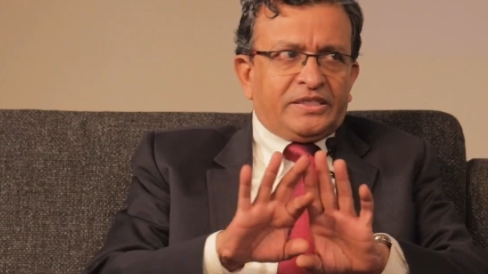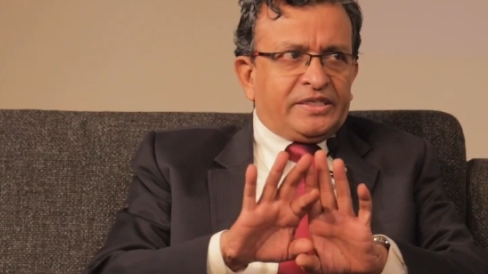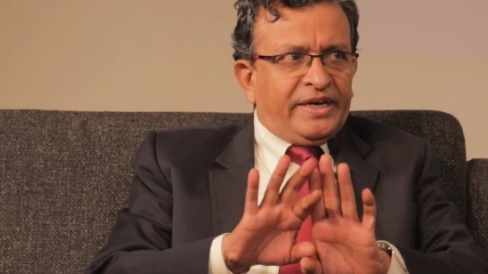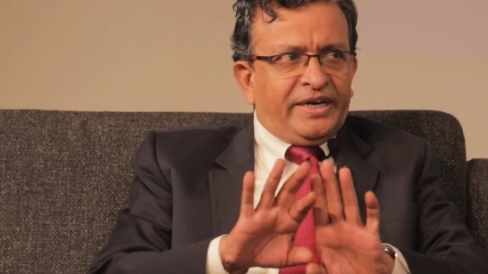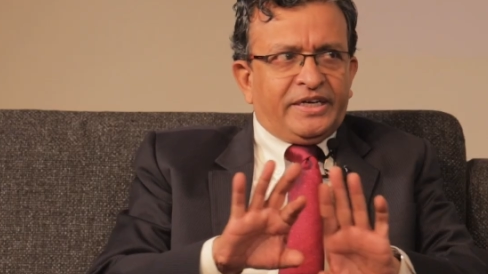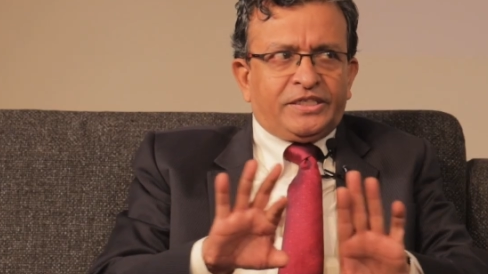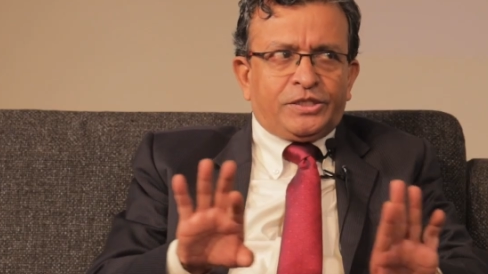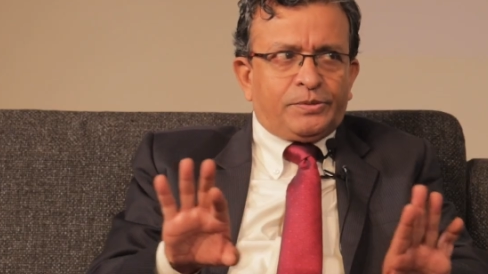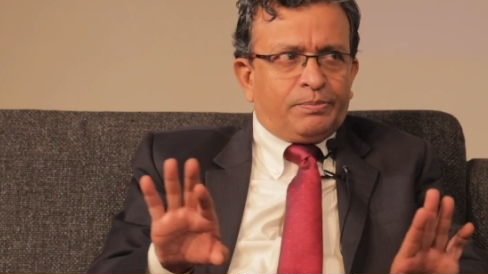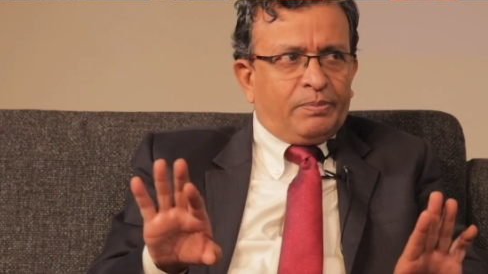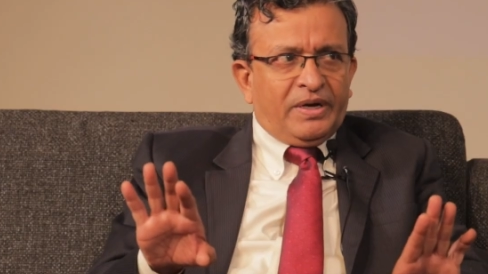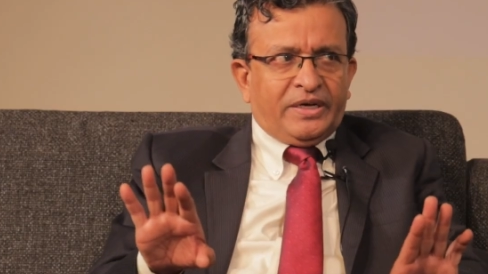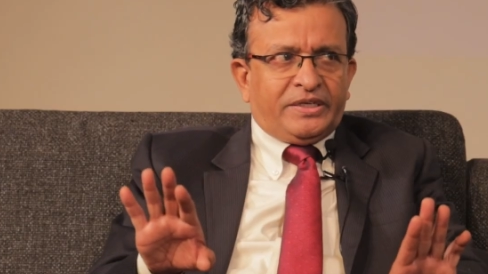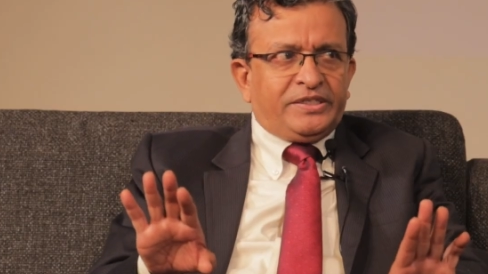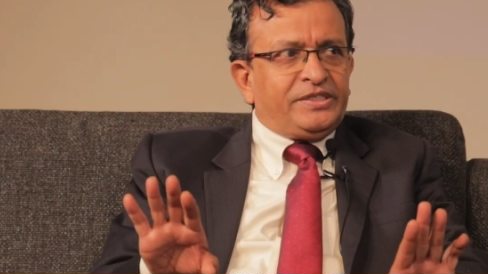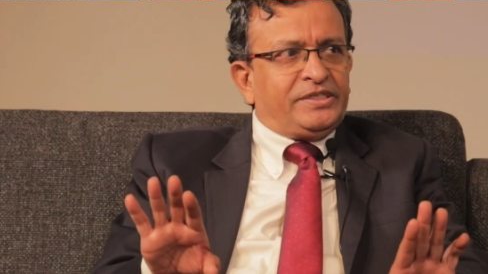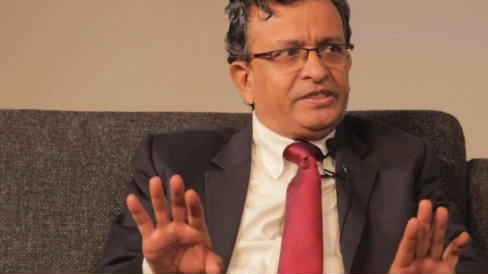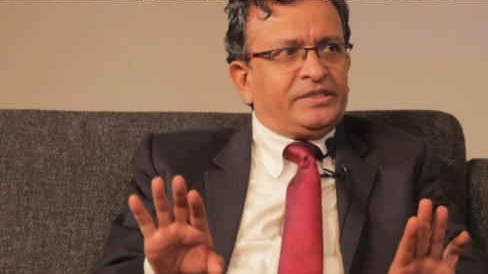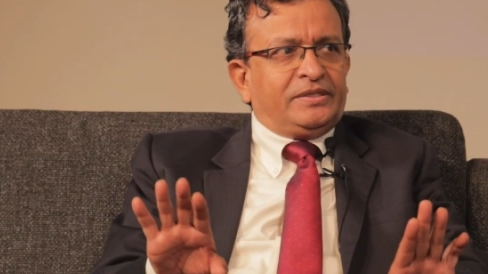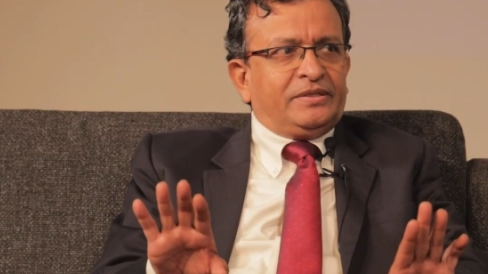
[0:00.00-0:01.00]
the state
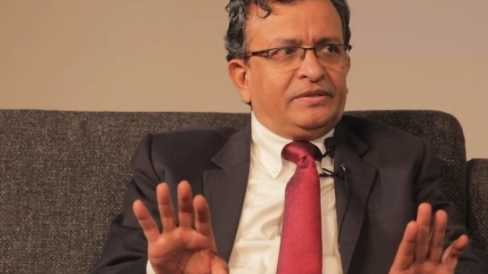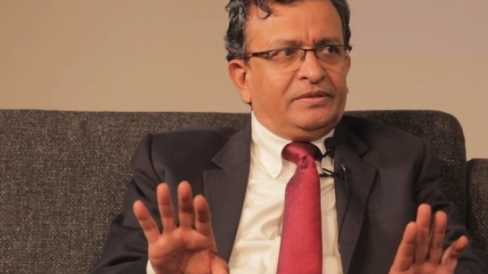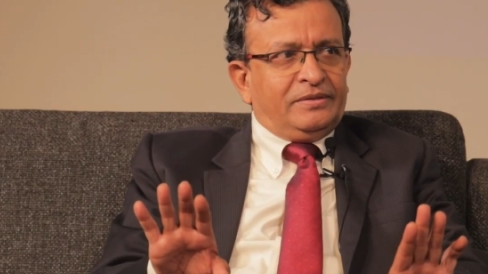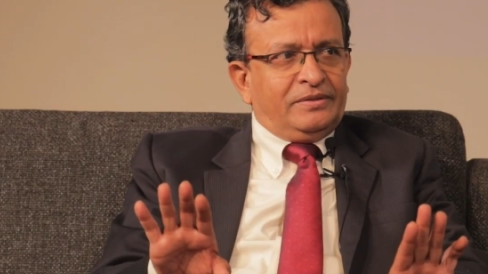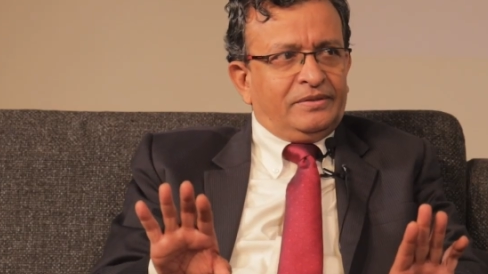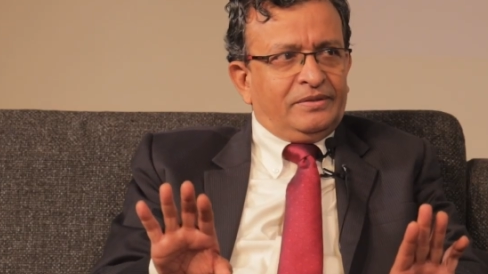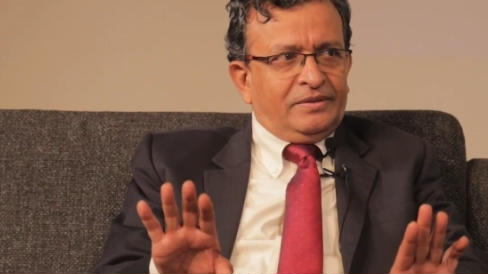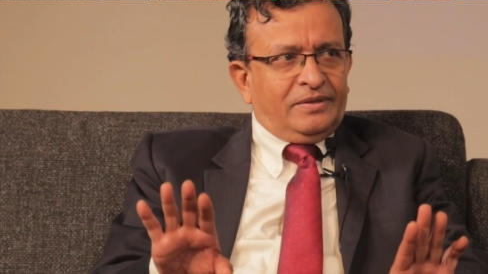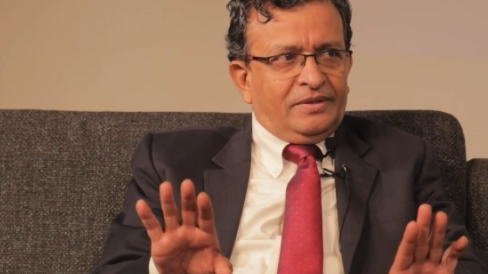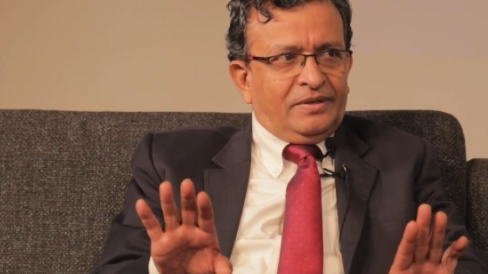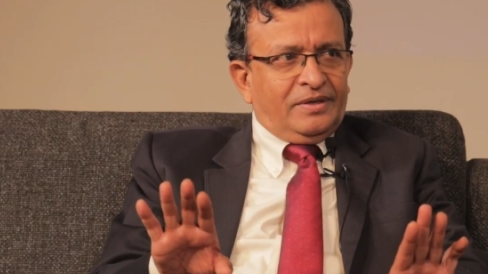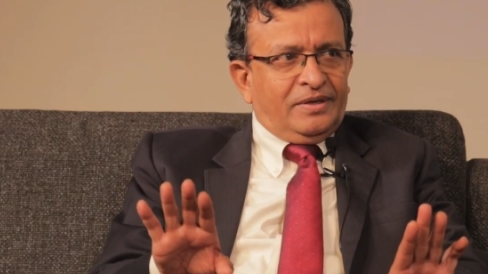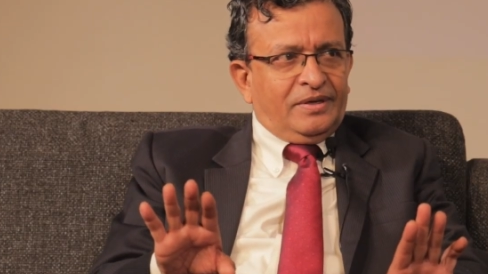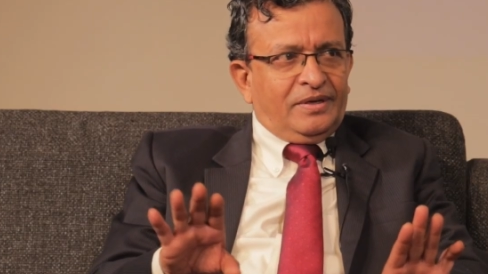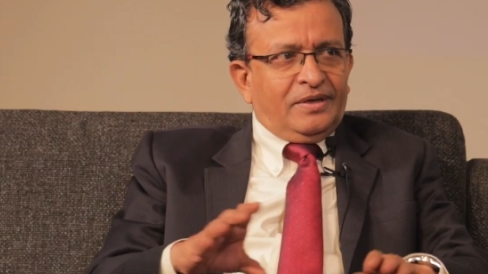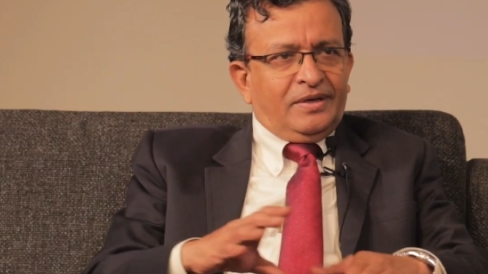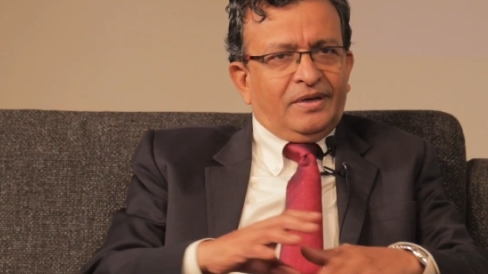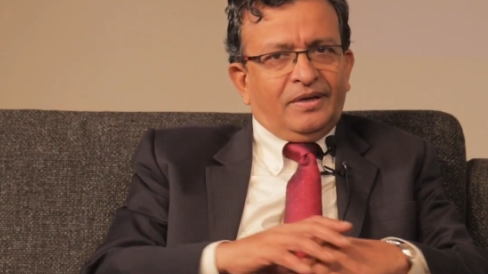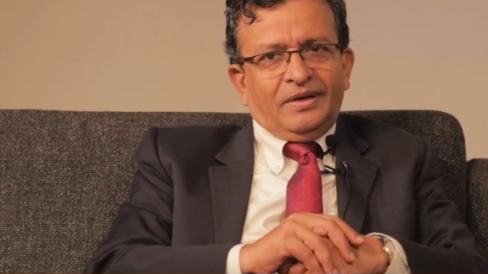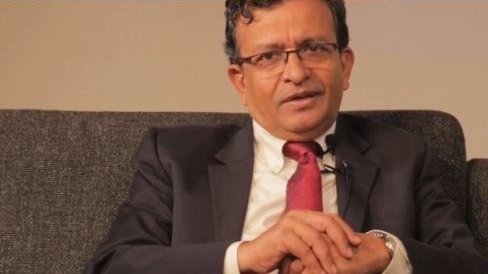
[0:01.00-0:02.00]
splits.
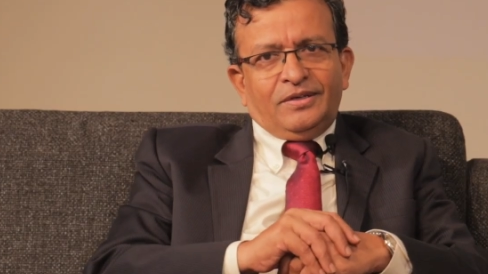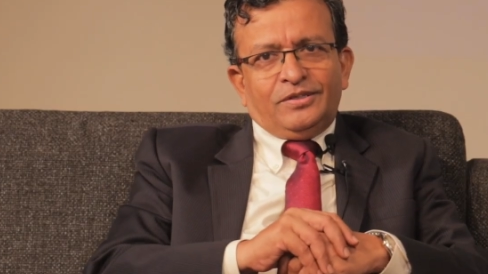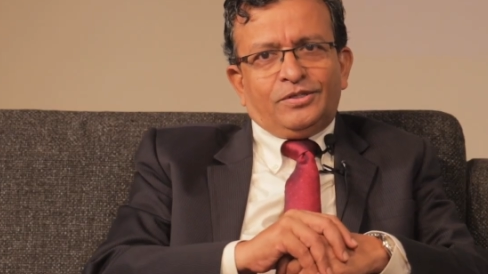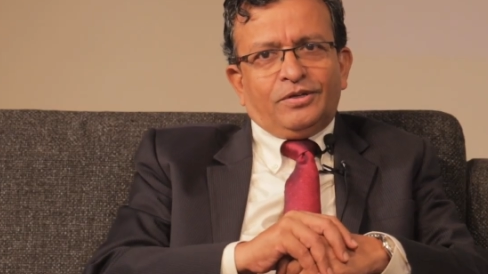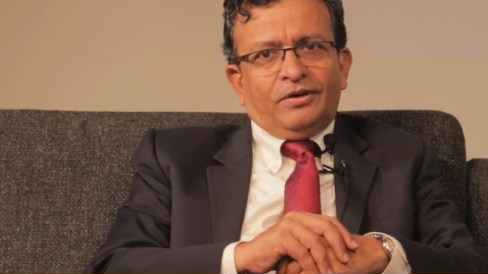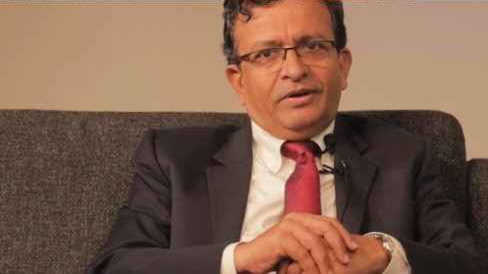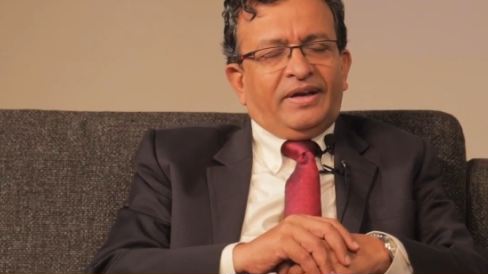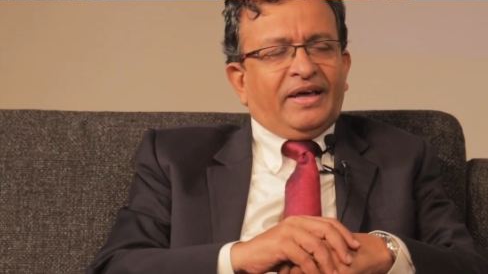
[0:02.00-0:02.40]
So